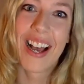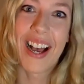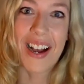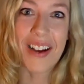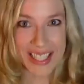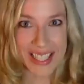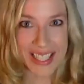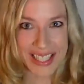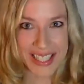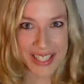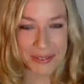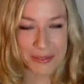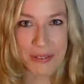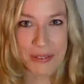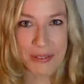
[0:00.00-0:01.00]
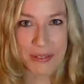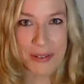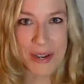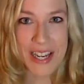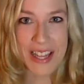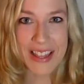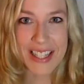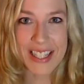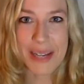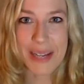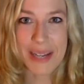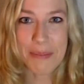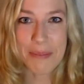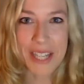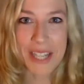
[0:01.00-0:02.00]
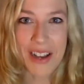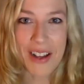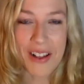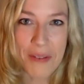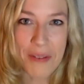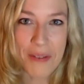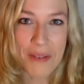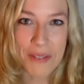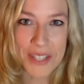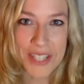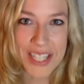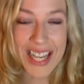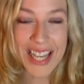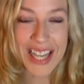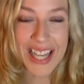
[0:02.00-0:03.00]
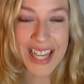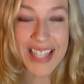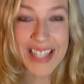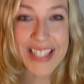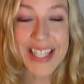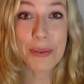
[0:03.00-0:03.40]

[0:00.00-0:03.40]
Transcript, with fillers: All right, so for everyone in the Assembly Hall conversation class,